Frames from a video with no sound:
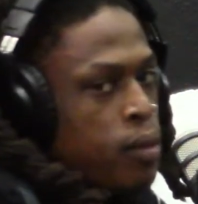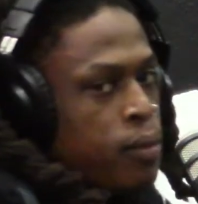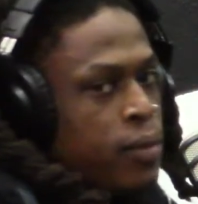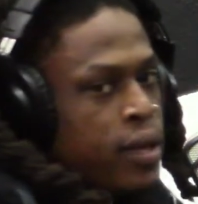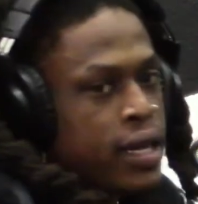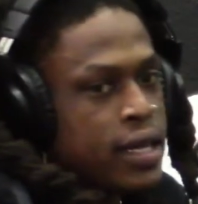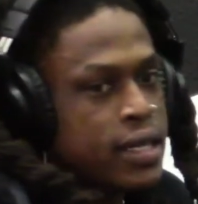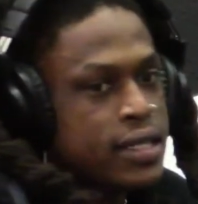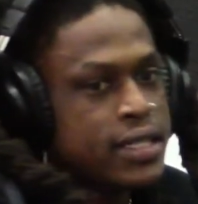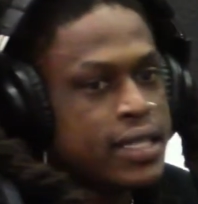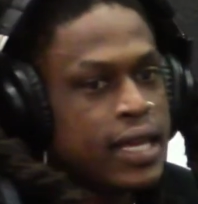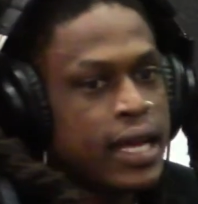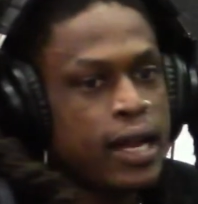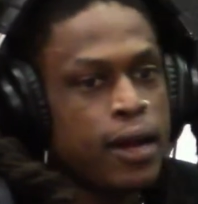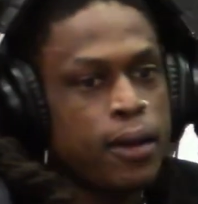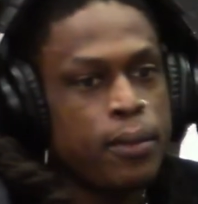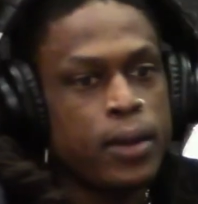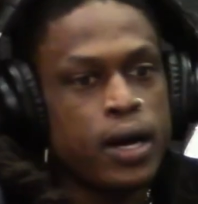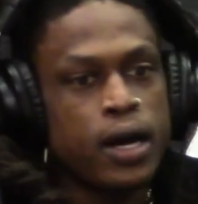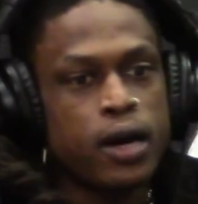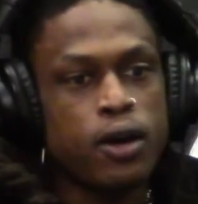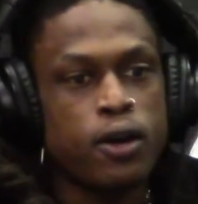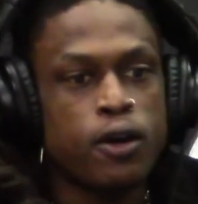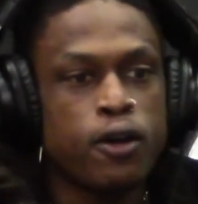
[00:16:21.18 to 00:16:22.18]
Man, shout out
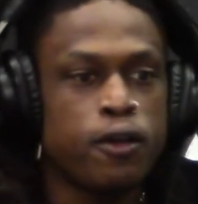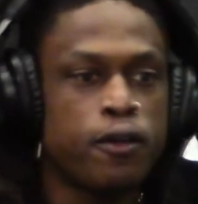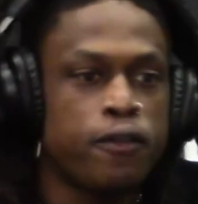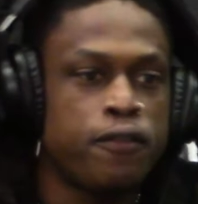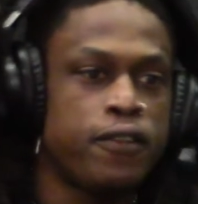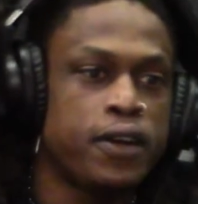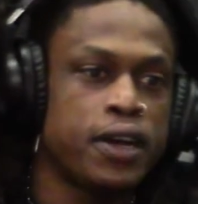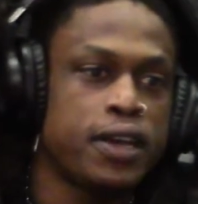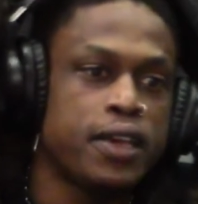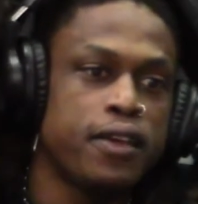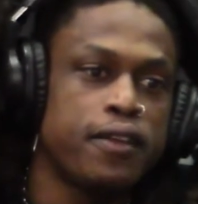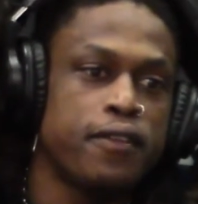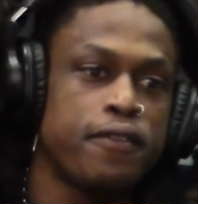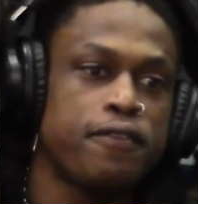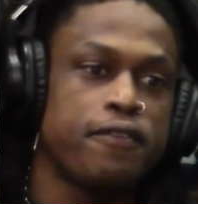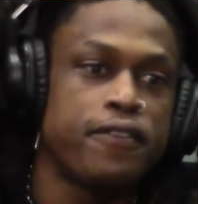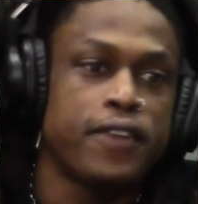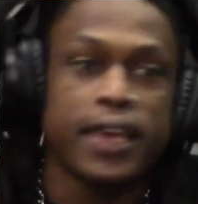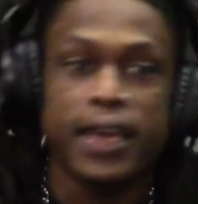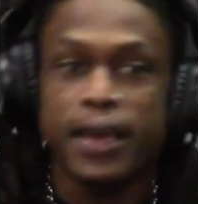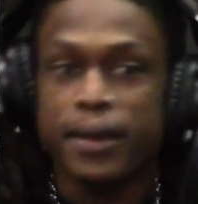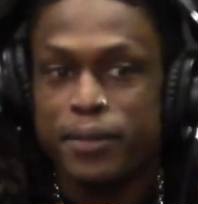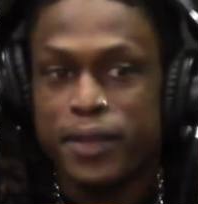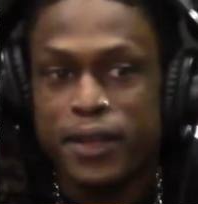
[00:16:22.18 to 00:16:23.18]
my whole fucking
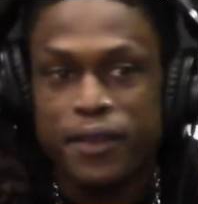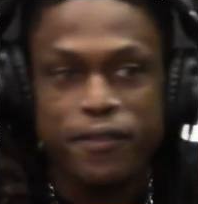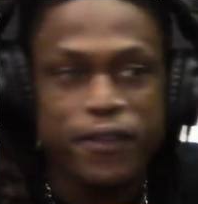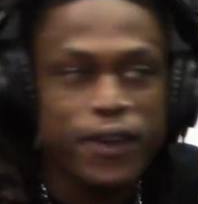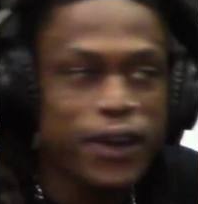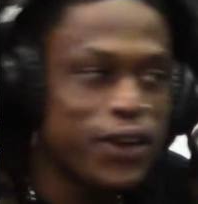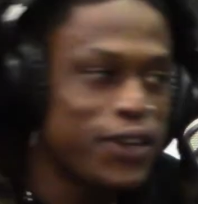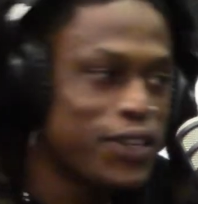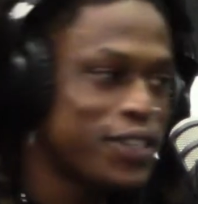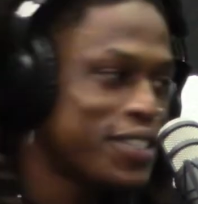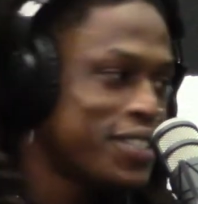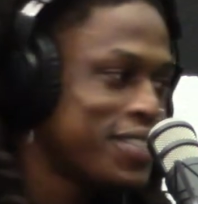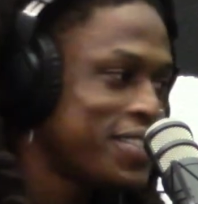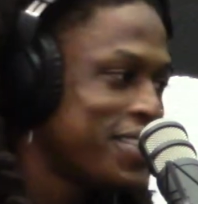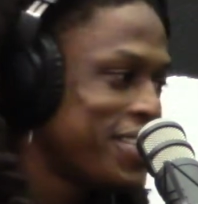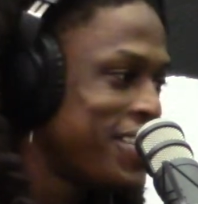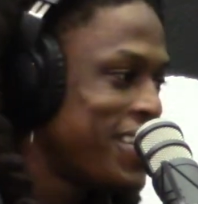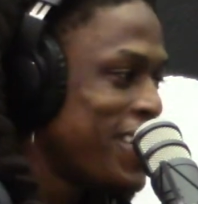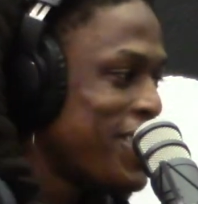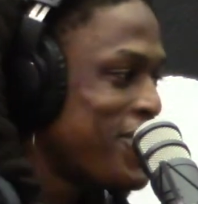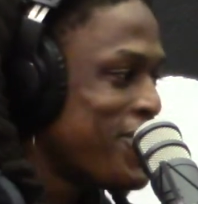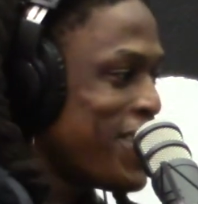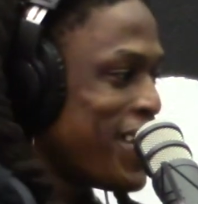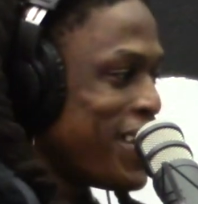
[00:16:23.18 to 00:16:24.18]
family first.
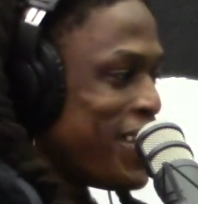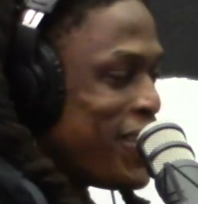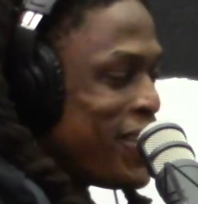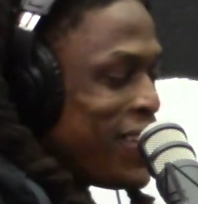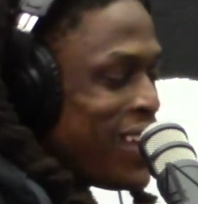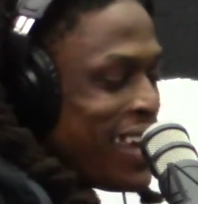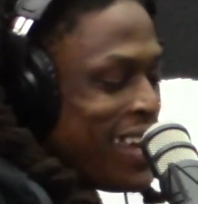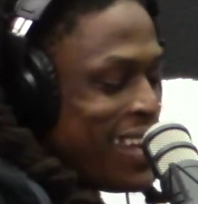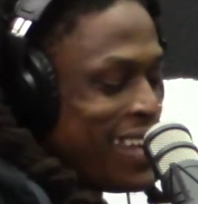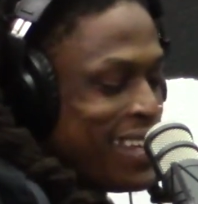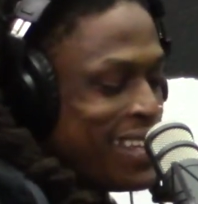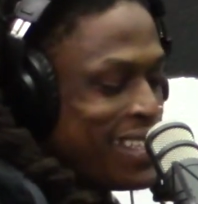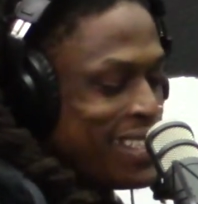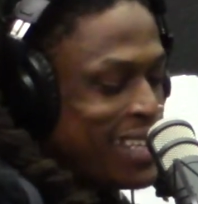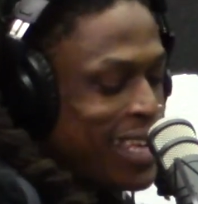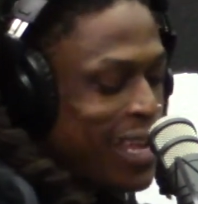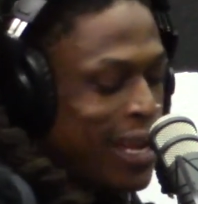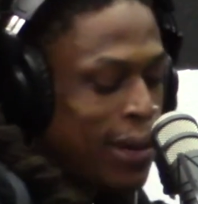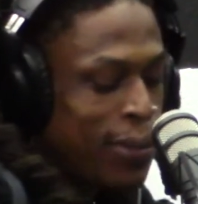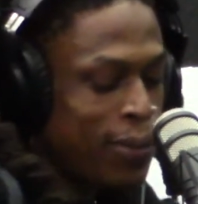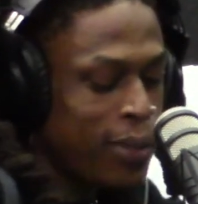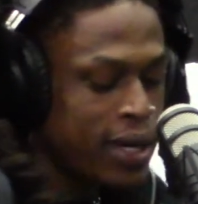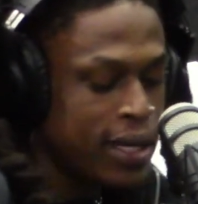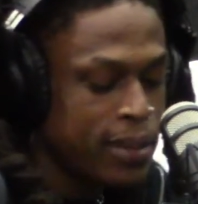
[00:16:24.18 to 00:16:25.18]
Everybody know that. Then shout
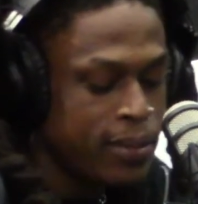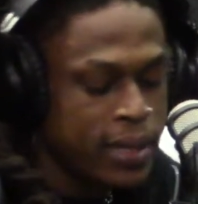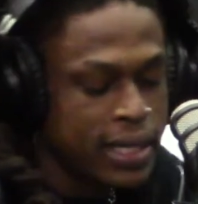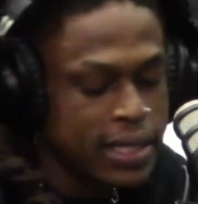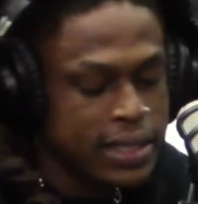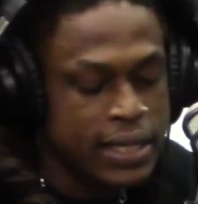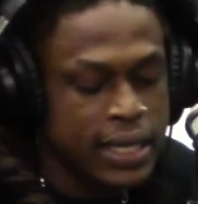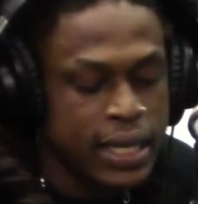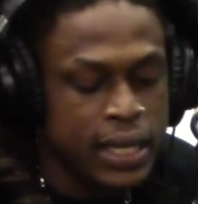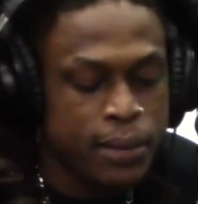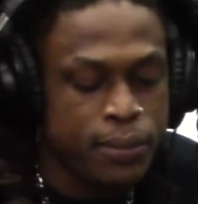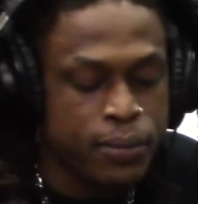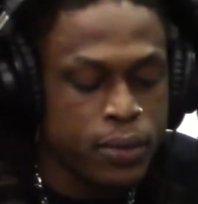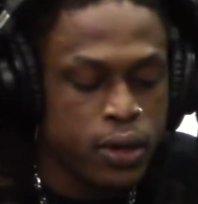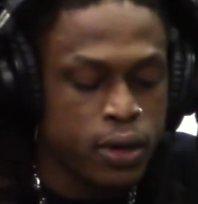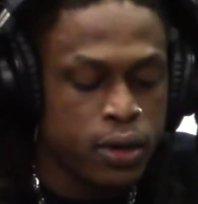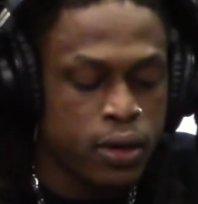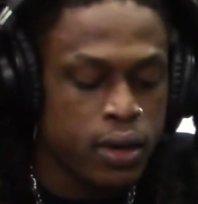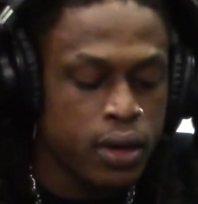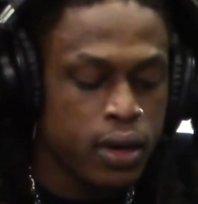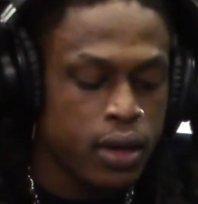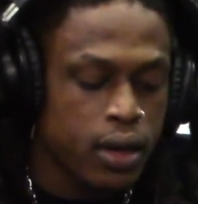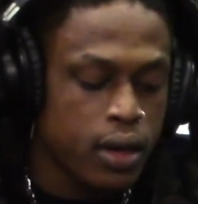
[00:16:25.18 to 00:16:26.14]
out my team, bro.